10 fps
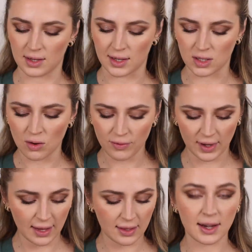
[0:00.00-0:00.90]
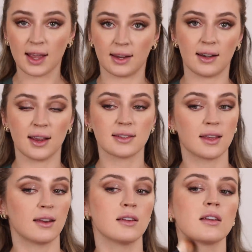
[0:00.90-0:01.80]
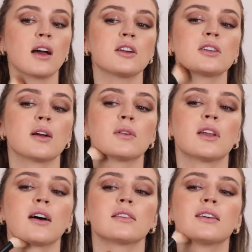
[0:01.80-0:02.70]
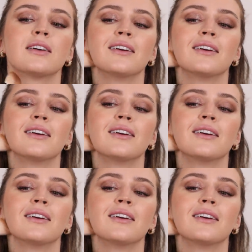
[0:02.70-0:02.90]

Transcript: he said, Don't forget the neck. And I said, Hindash, I will not.